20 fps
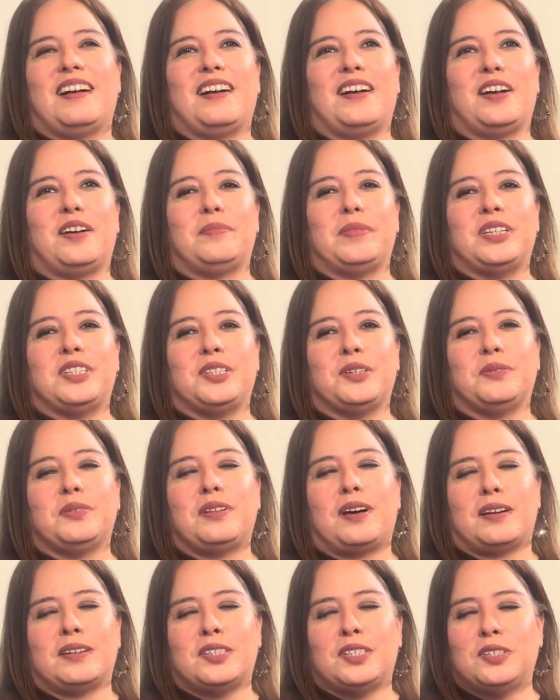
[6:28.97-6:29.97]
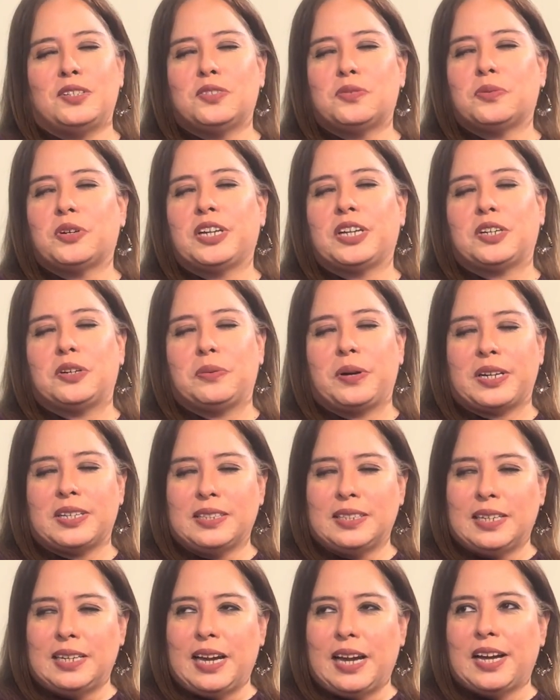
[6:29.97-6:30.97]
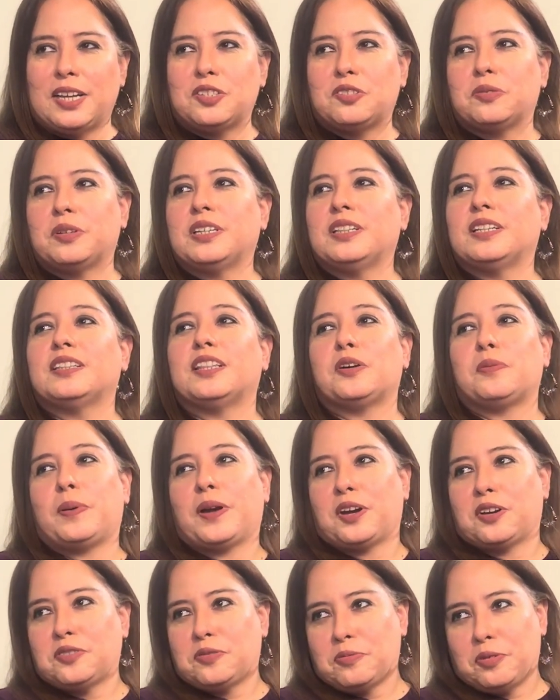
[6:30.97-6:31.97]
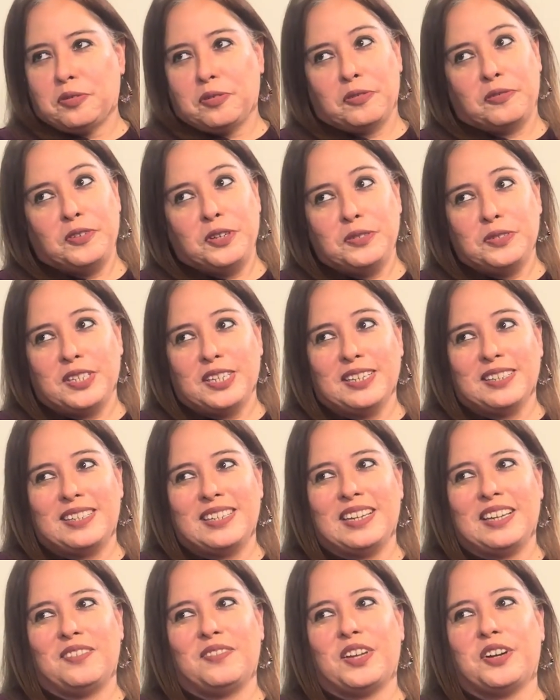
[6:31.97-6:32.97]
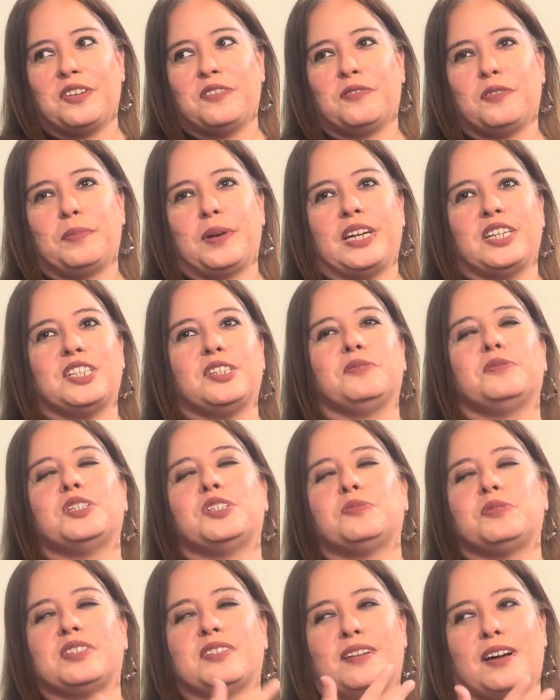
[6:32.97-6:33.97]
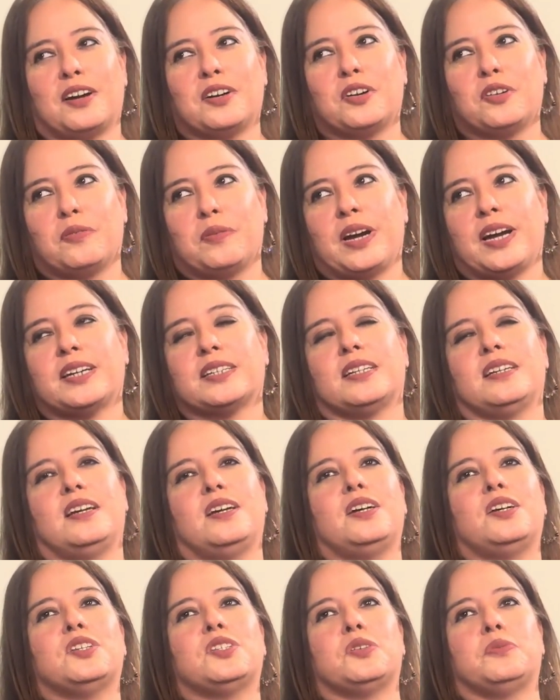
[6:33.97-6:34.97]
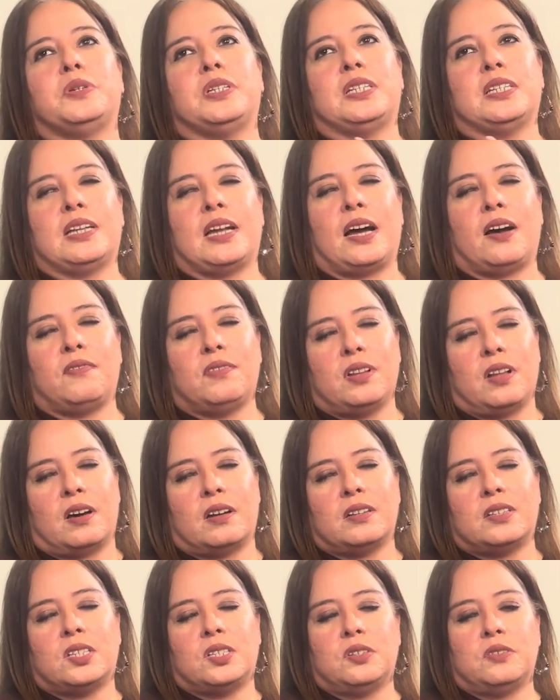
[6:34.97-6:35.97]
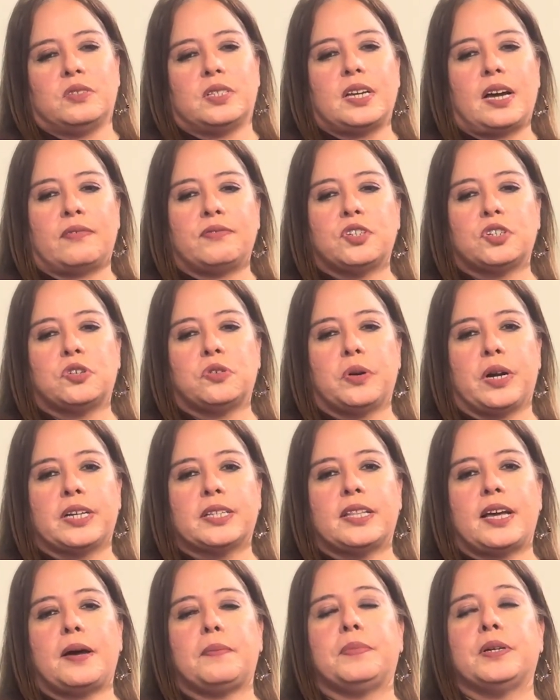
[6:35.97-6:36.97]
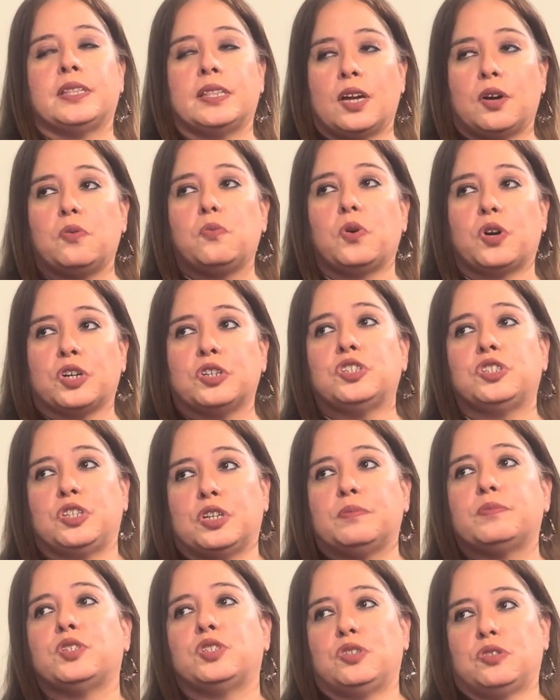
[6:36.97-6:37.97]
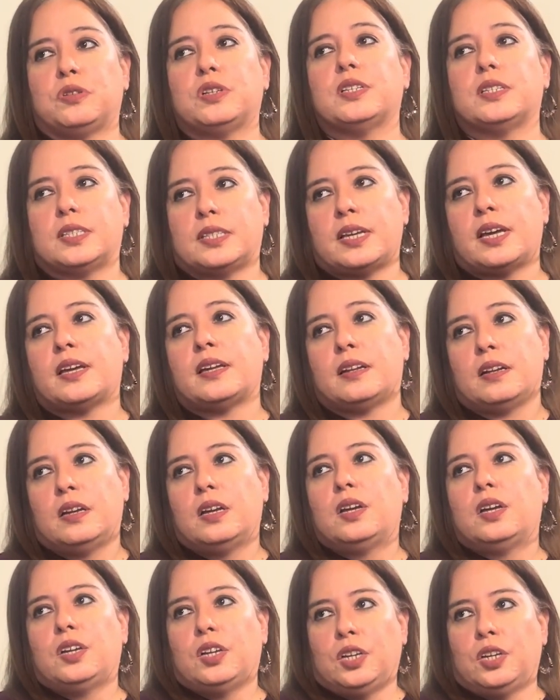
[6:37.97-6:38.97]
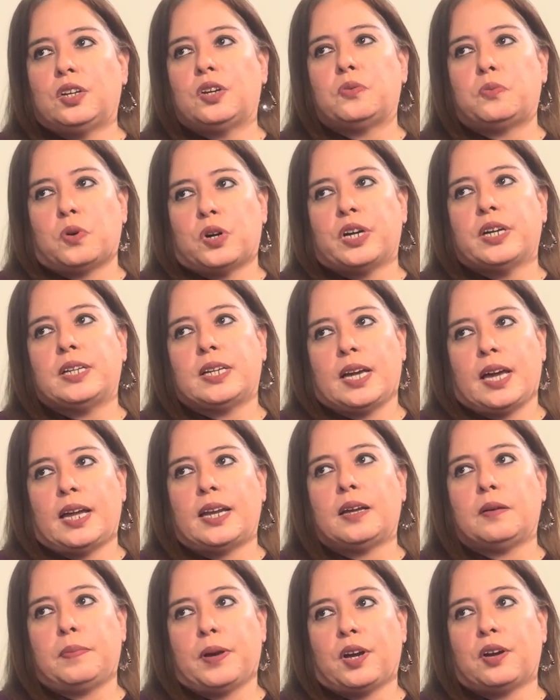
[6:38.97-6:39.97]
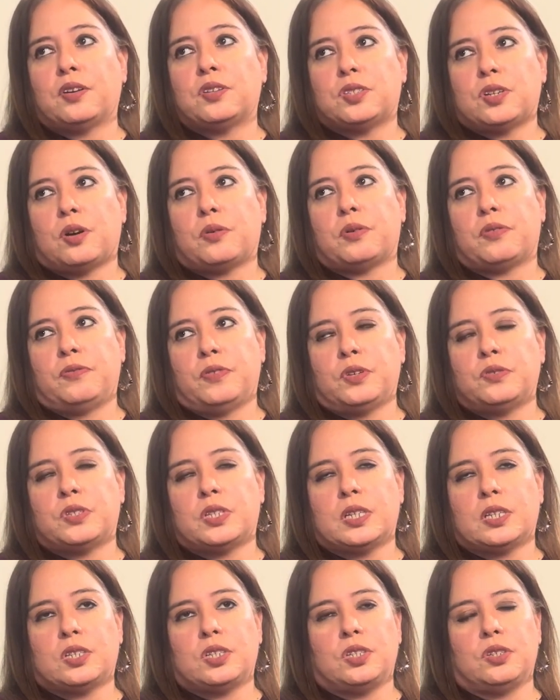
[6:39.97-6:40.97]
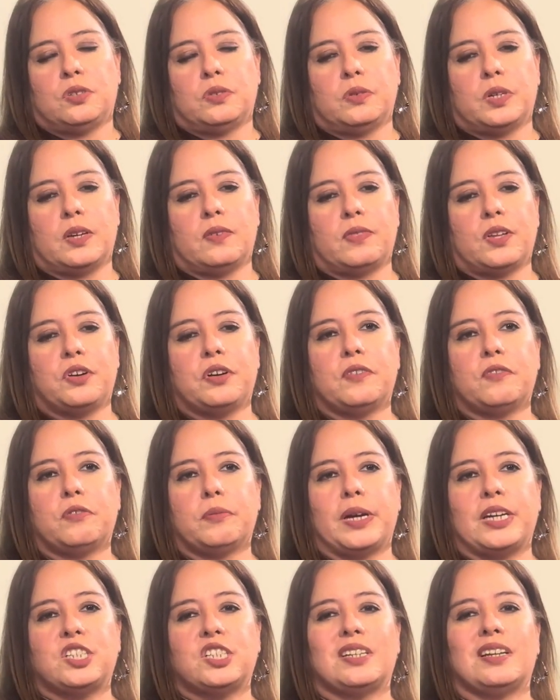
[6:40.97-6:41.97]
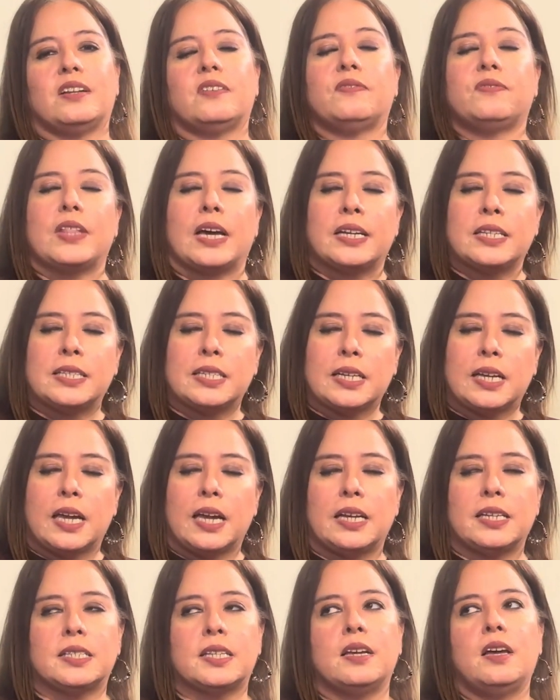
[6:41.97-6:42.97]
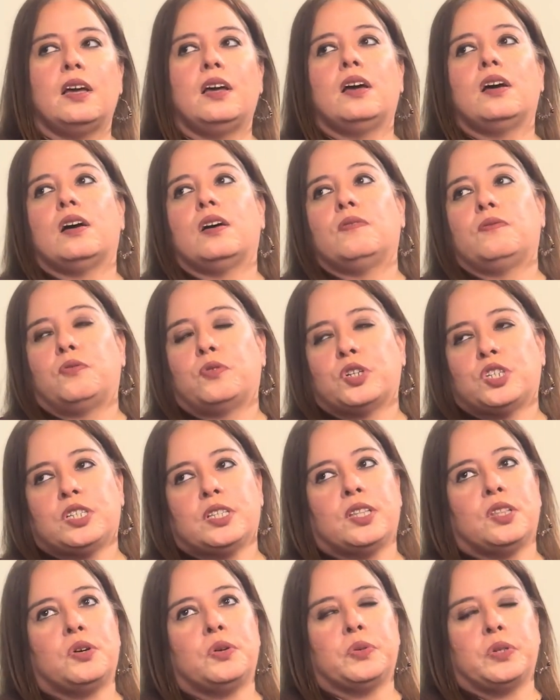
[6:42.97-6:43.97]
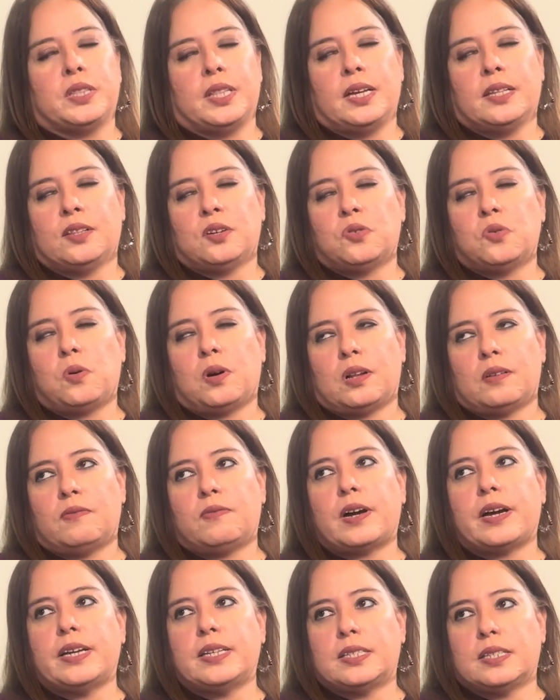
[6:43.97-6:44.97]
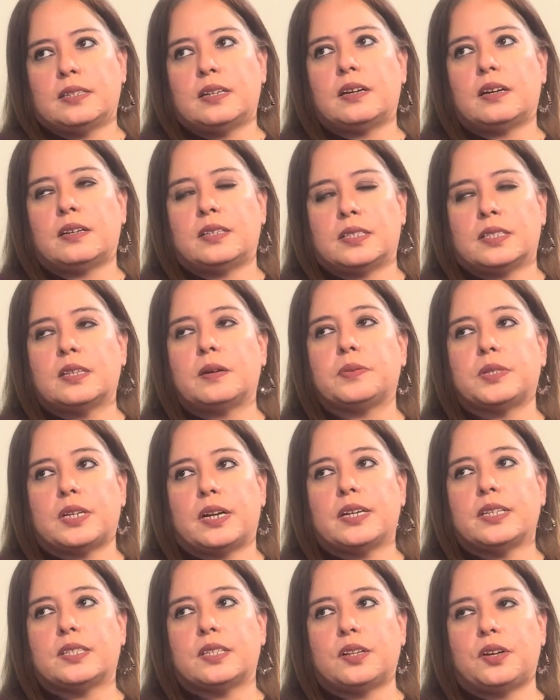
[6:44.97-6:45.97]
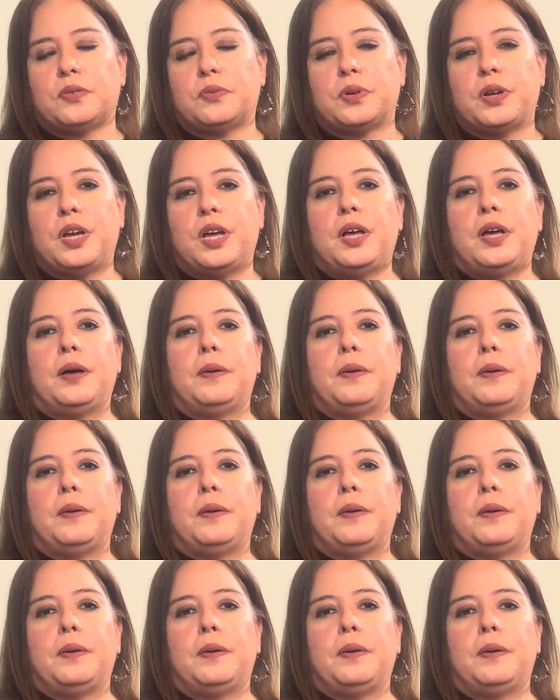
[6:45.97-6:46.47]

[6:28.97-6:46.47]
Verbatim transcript: Um, and so a lot of students were incorrectly answering that their parents were refusing to give their information, which was not correct. So we did have a lot of students have to correct that. But there were some students that, you know, were indicating parents are refusing to give their information. And if that's the case, unfortunately, the only thing they'll qualify is an unsubsidized loan.